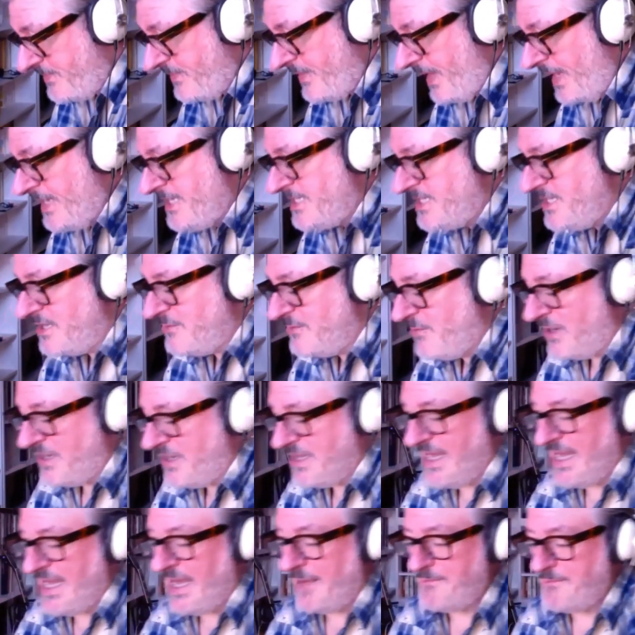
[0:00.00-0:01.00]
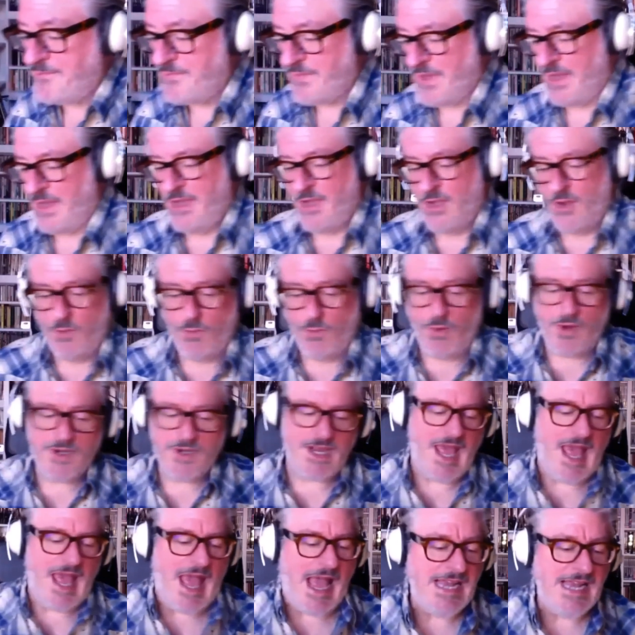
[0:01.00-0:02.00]
It's another one. What
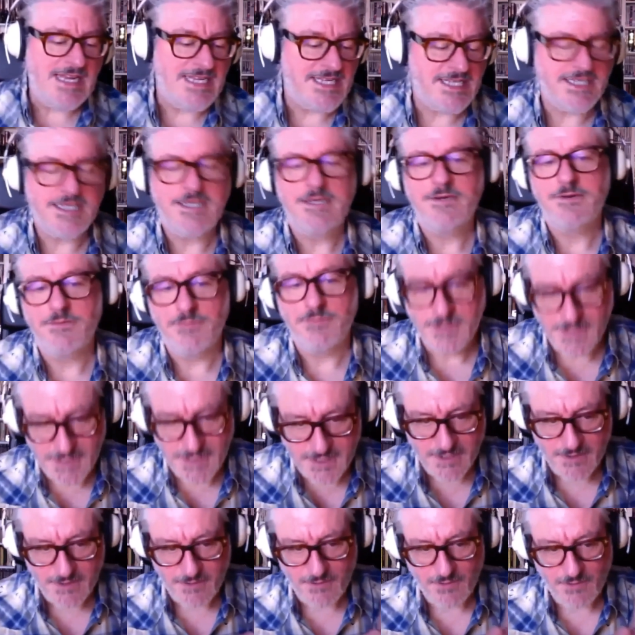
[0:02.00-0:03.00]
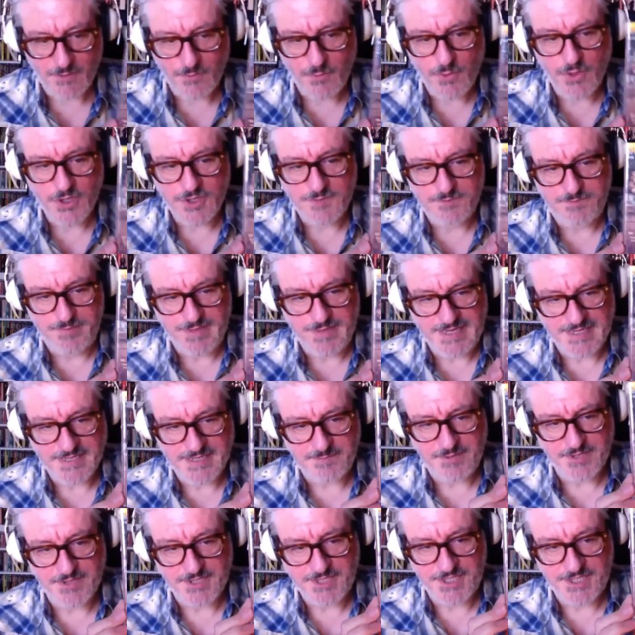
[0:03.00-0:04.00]
Ace would do would be to
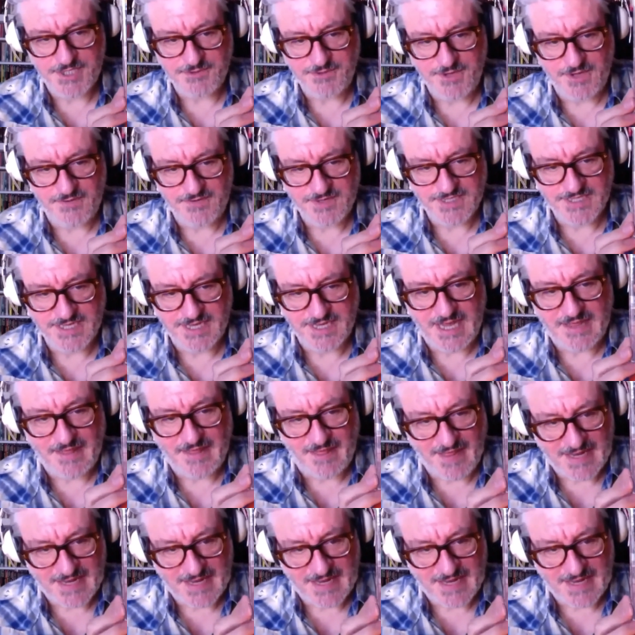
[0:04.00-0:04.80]
put two novels together.